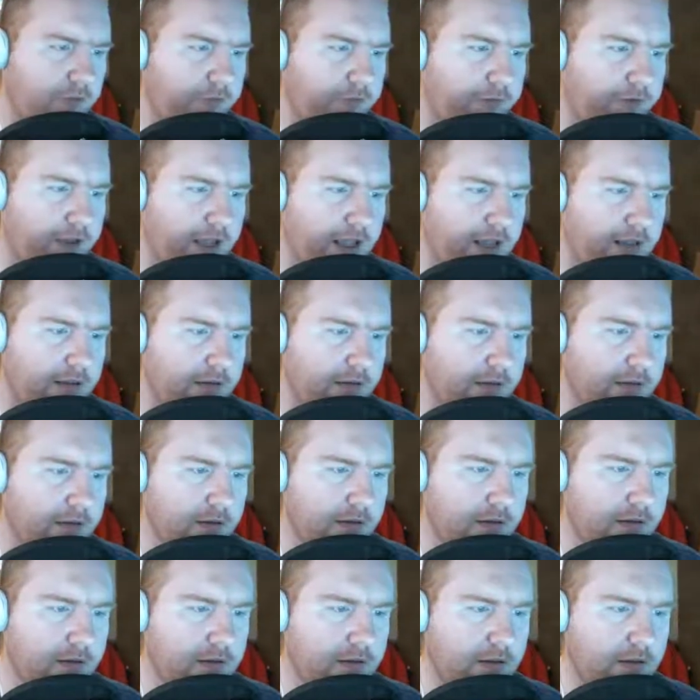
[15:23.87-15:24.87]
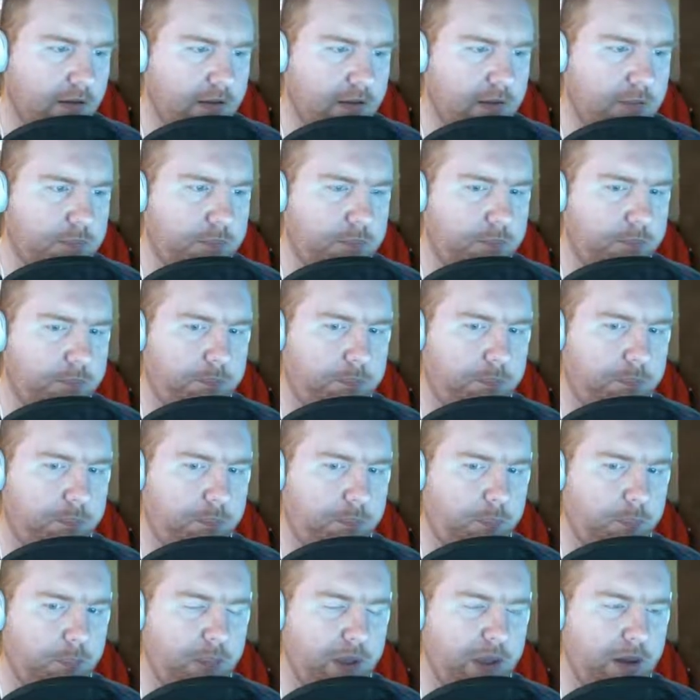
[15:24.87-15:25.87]
fan. He's
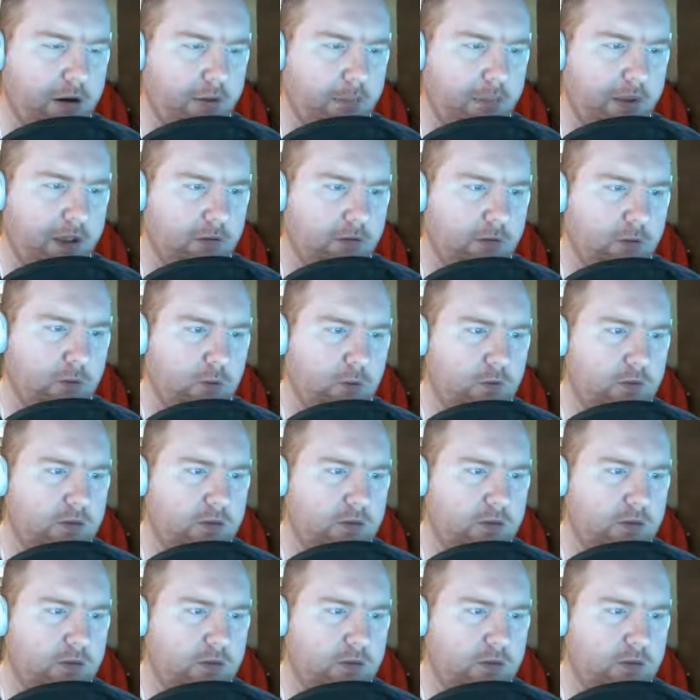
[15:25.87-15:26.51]
paramount to